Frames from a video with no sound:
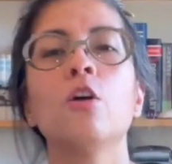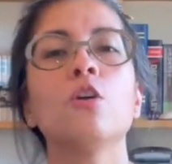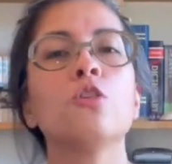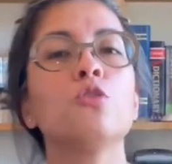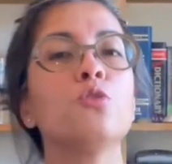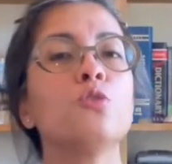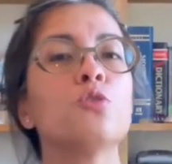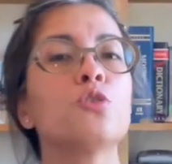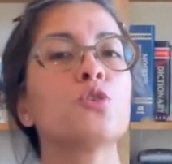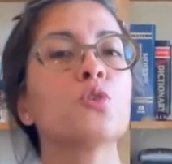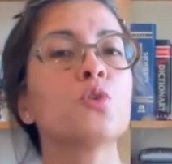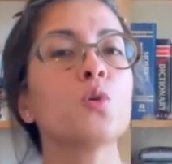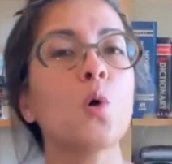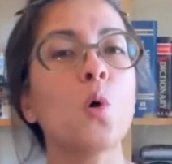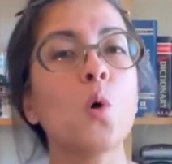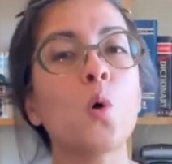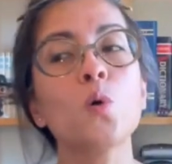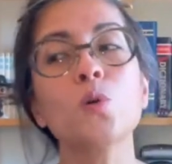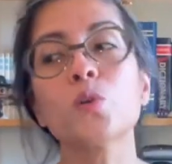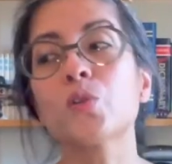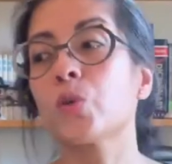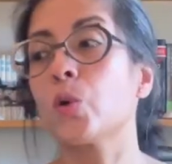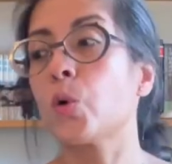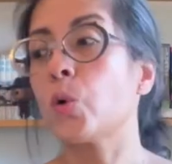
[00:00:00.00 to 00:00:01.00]
You should
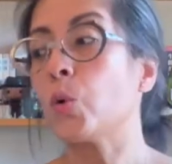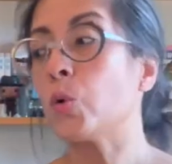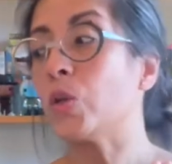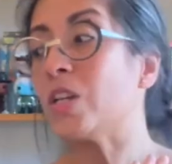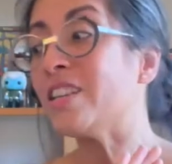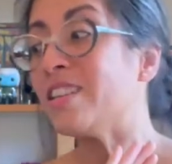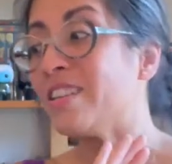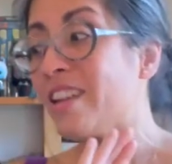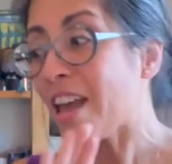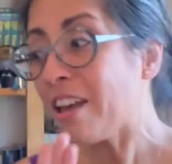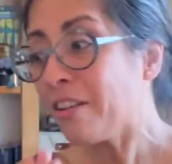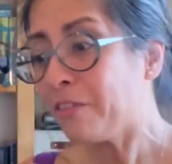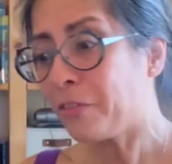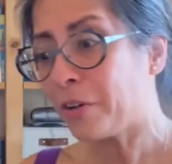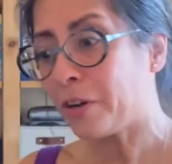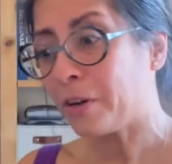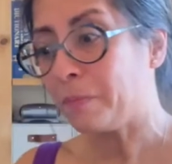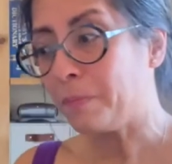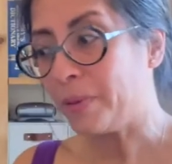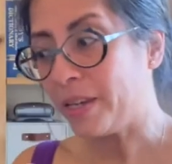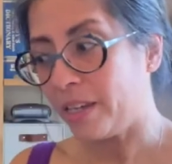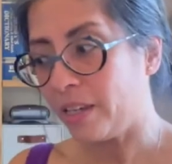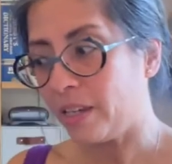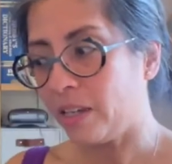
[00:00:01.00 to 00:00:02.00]
also never
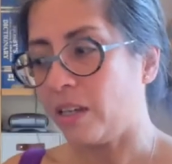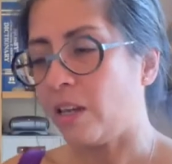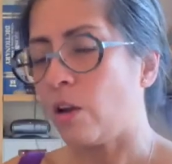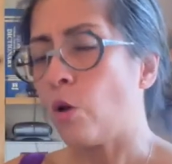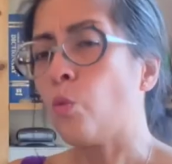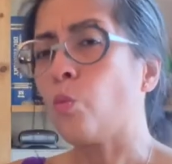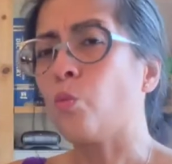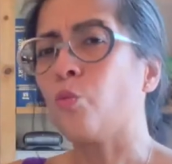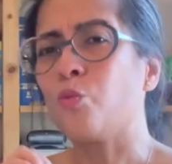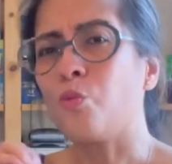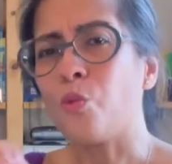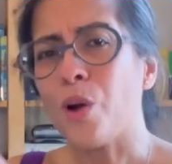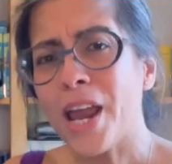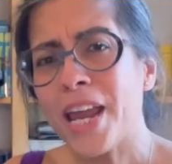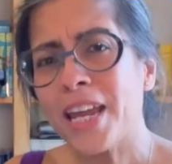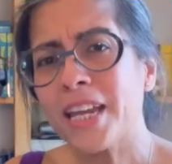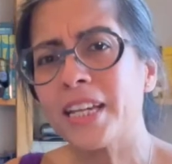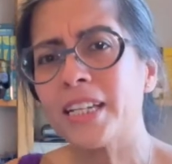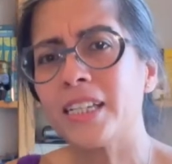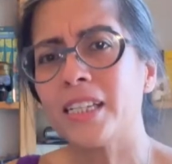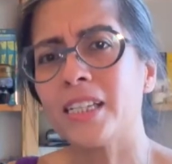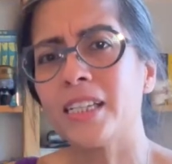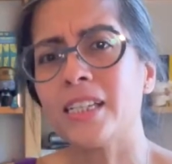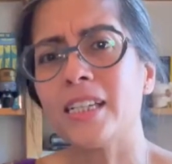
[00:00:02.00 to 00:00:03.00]
be
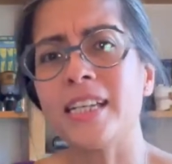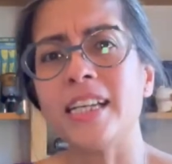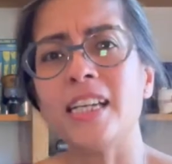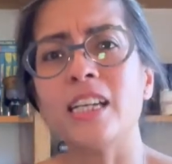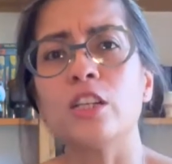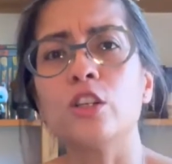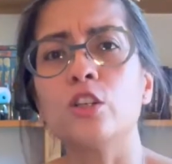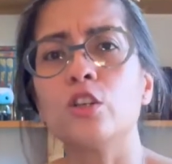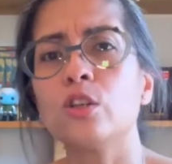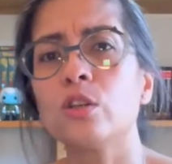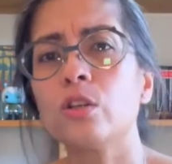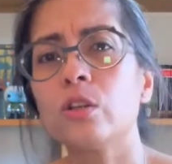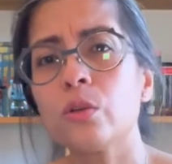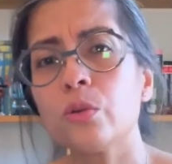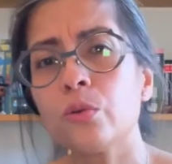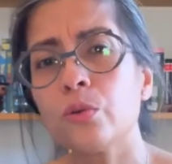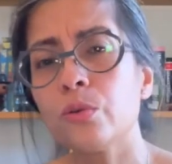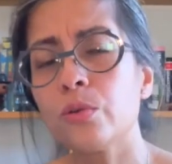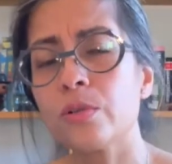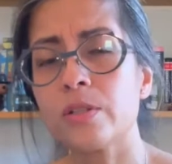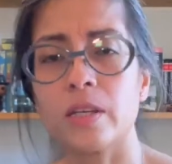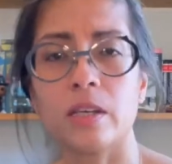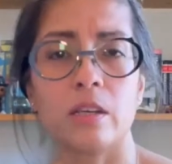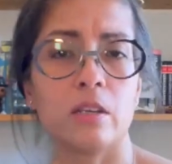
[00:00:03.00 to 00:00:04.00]
regularly
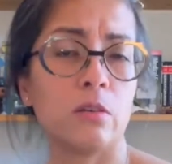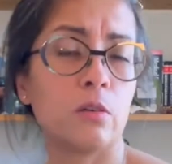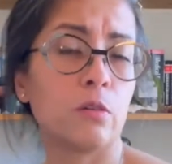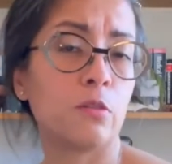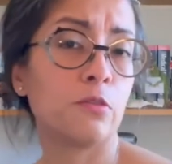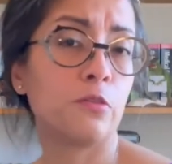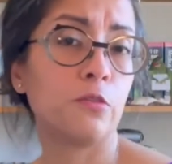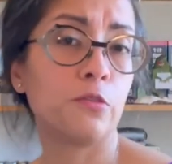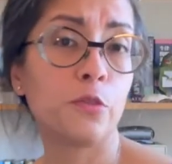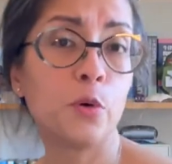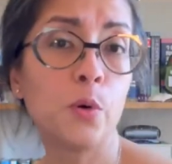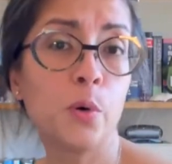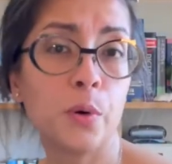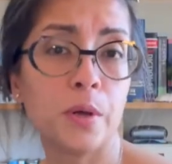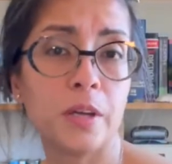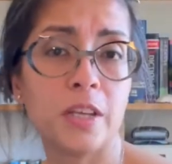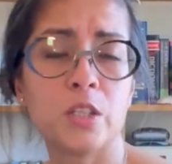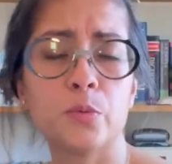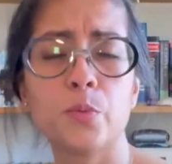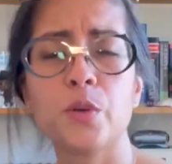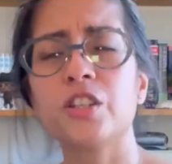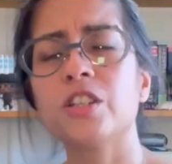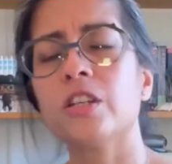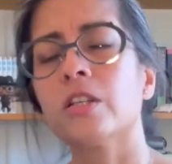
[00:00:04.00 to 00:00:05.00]
losing your
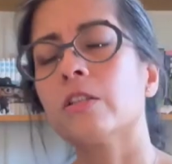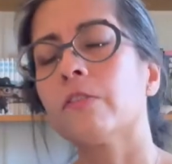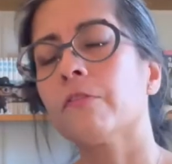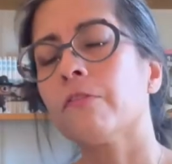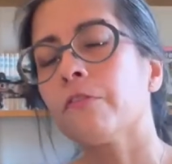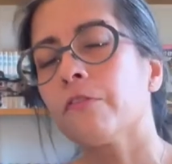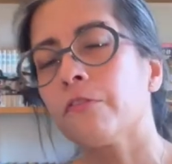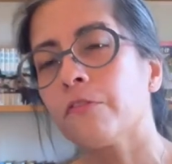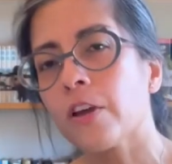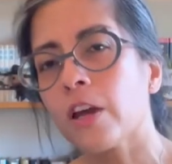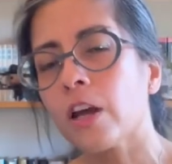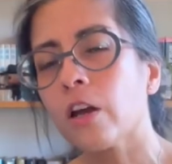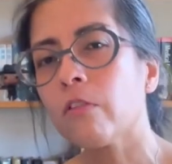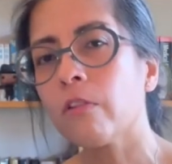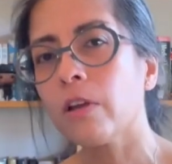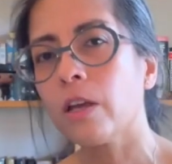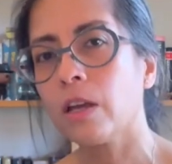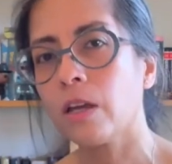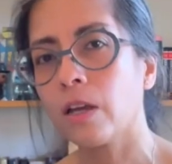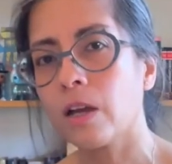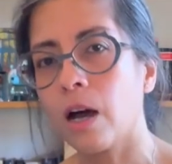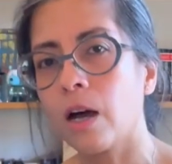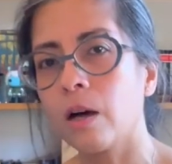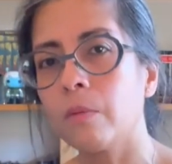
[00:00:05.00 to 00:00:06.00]
voice, which is very
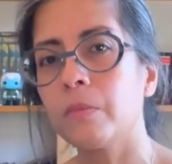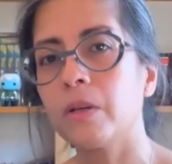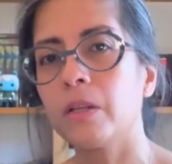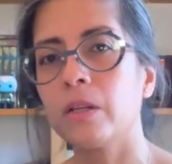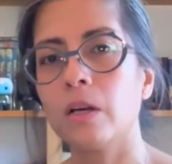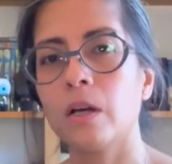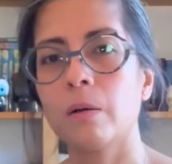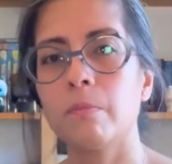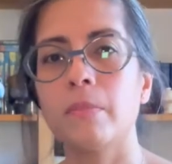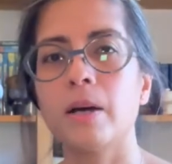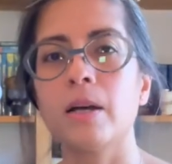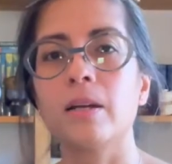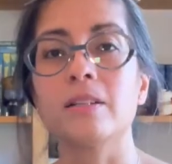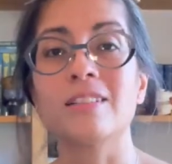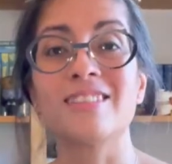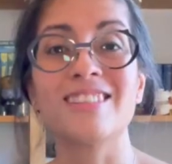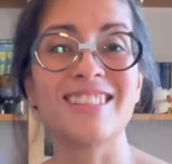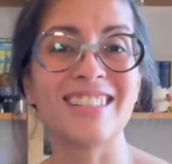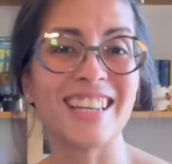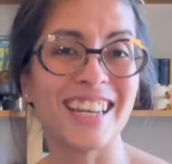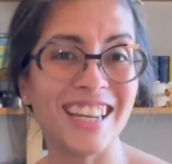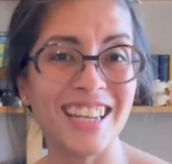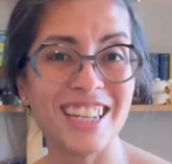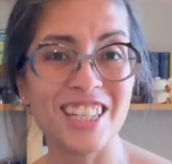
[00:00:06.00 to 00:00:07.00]
common amongst
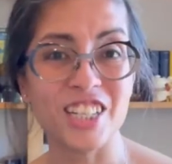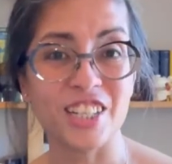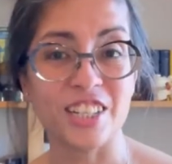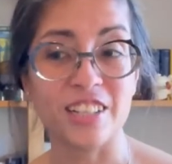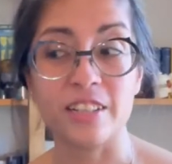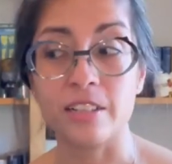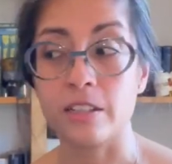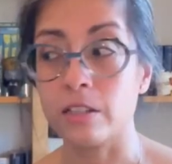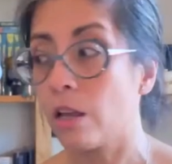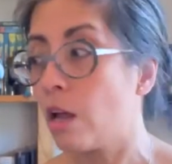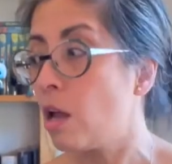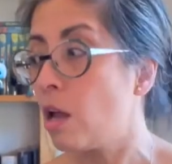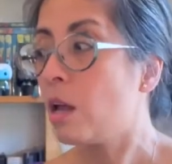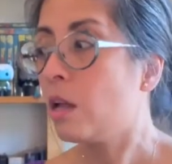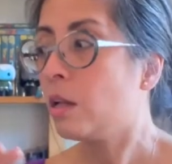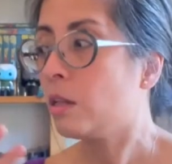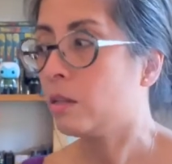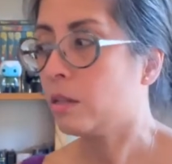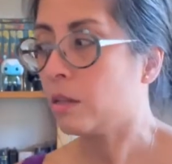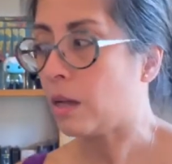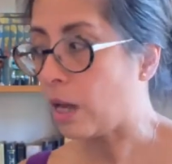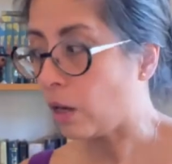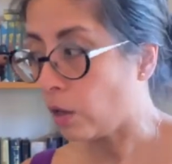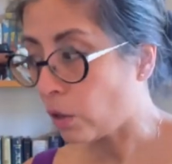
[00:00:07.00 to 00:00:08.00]
teachers.
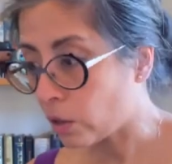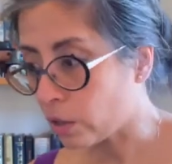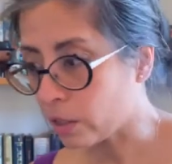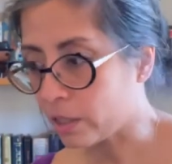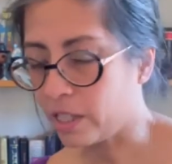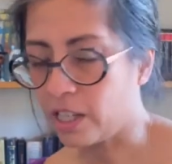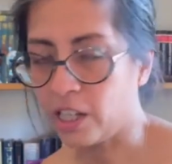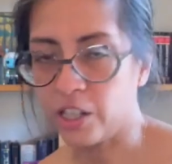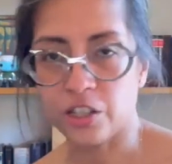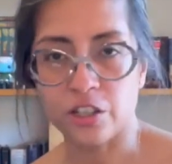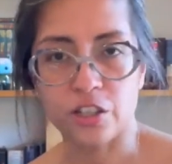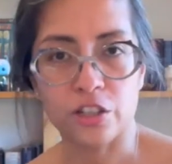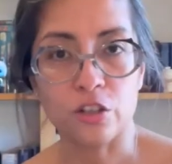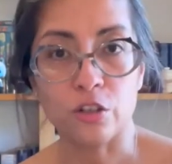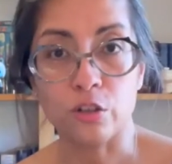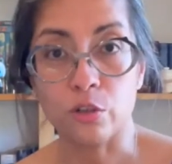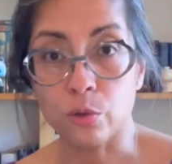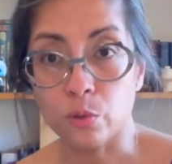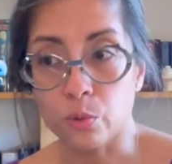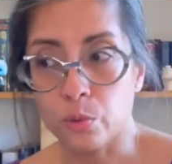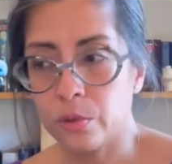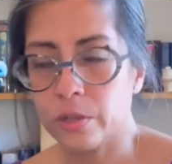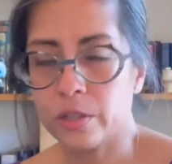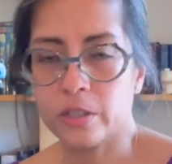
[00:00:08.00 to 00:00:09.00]
A lot of teachers
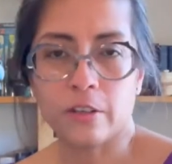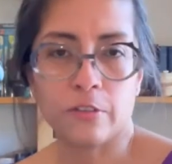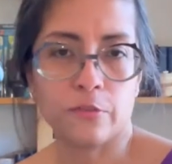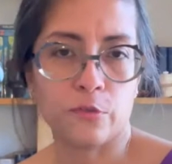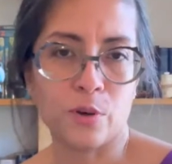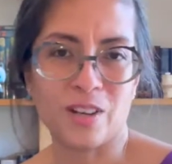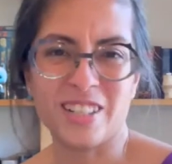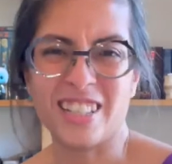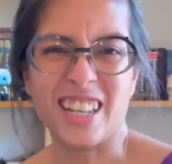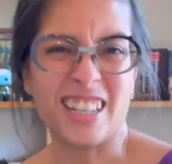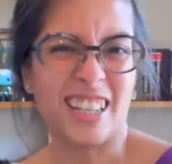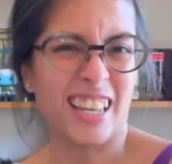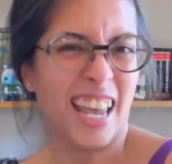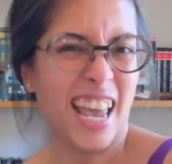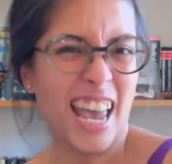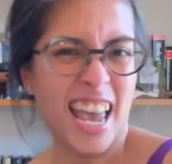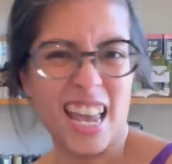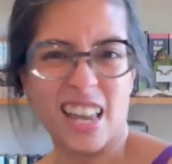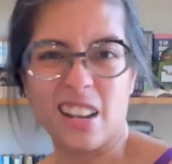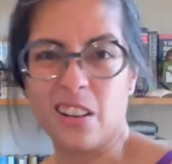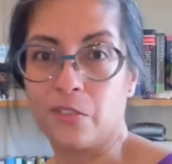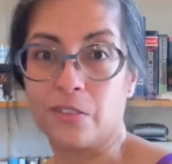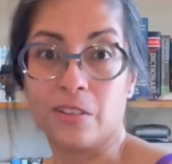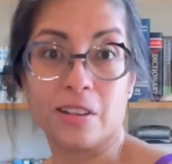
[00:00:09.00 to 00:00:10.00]
lose their voice at the
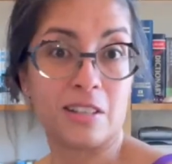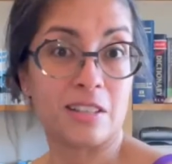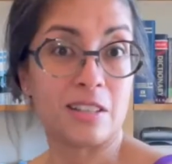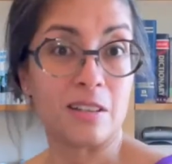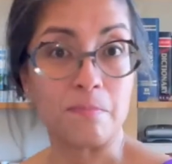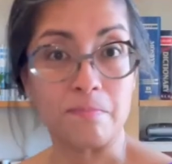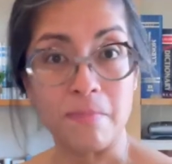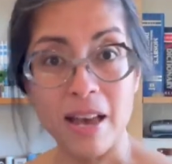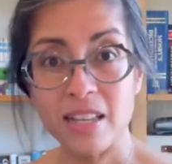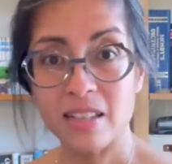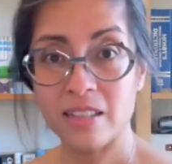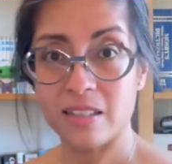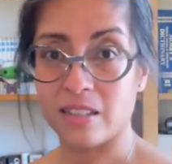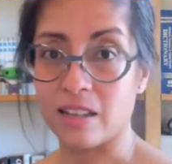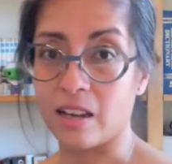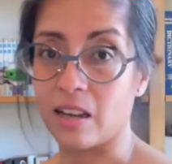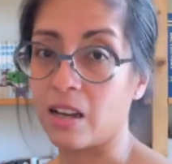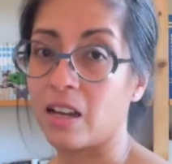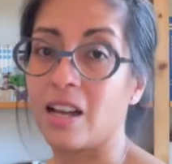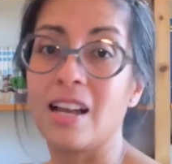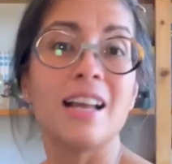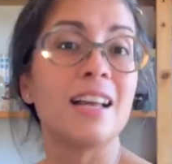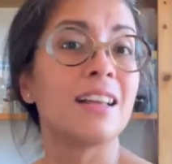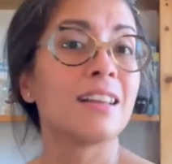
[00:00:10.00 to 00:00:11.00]
end of the
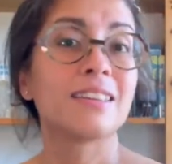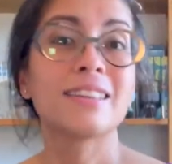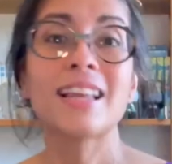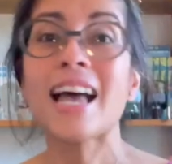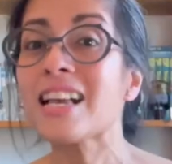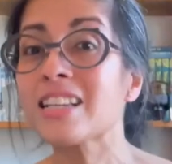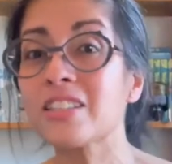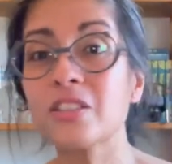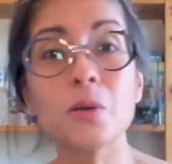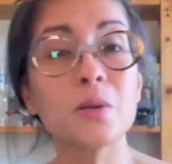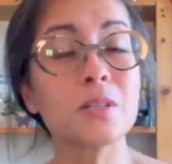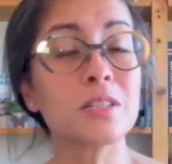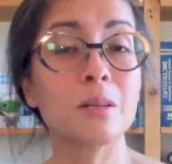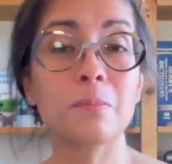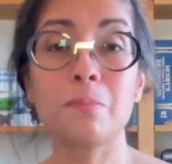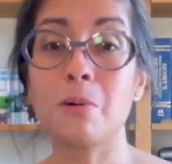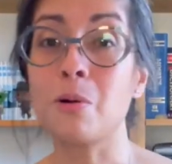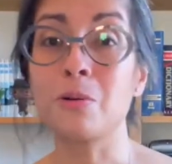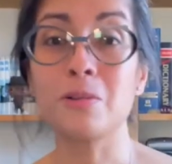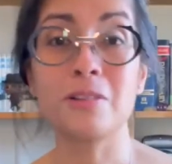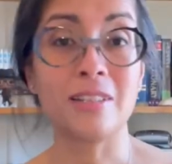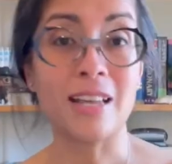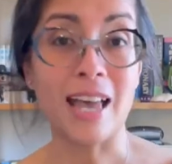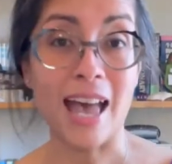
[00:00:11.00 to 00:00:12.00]
semester. That's not
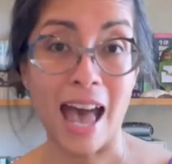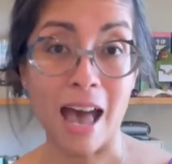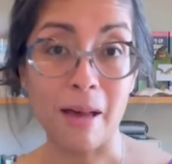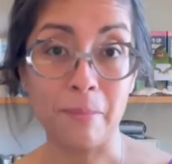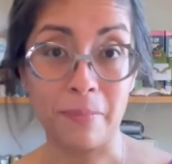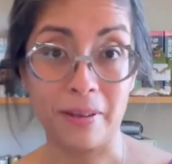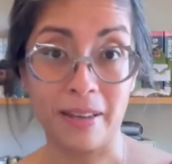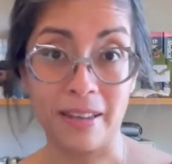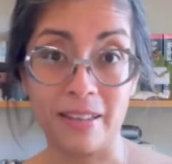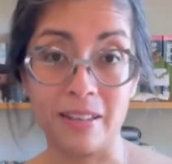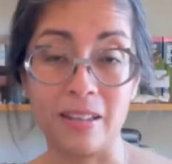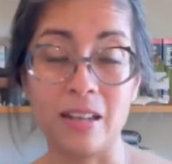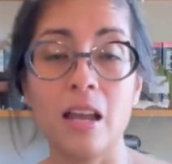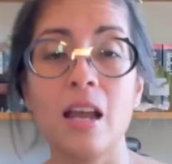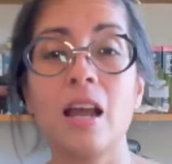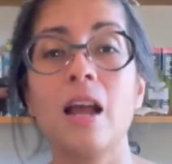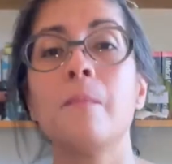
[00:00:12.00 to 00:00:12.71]
supposed to happen.